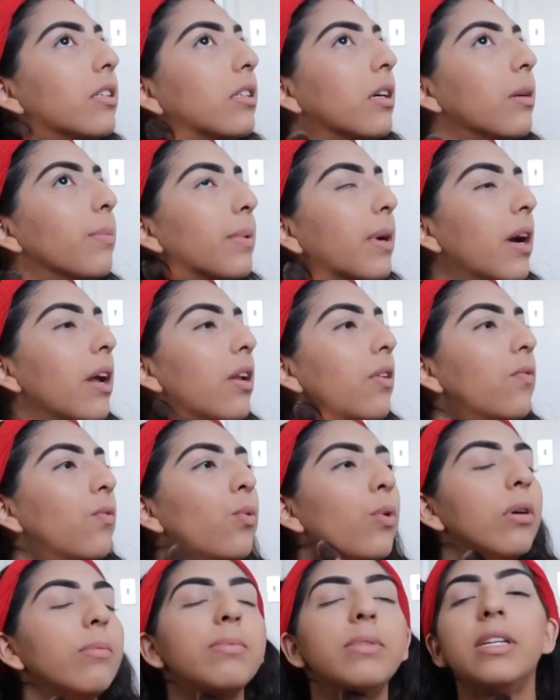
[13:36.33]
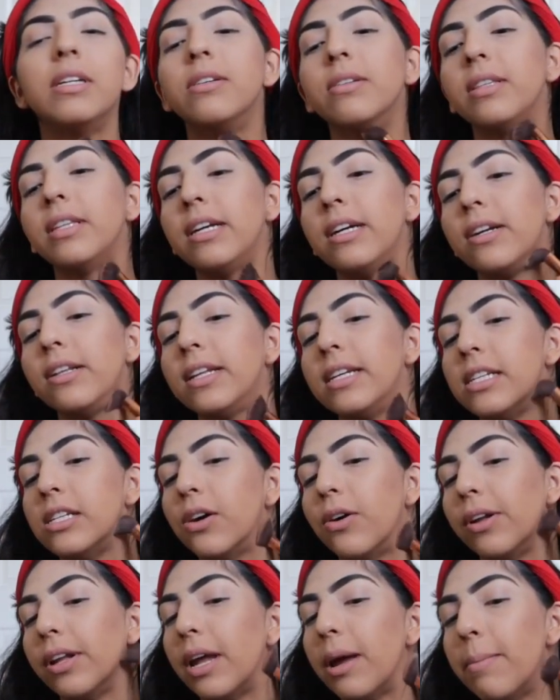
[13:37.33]
some kind of warmth down there, that's
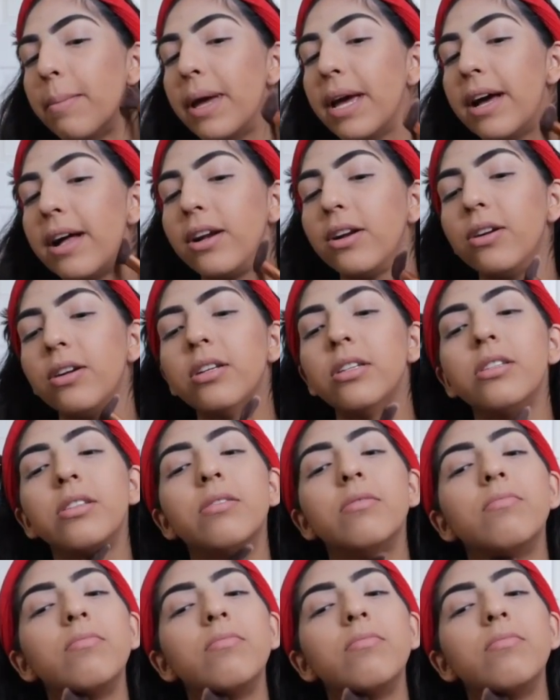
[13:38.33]
all that matters. I'm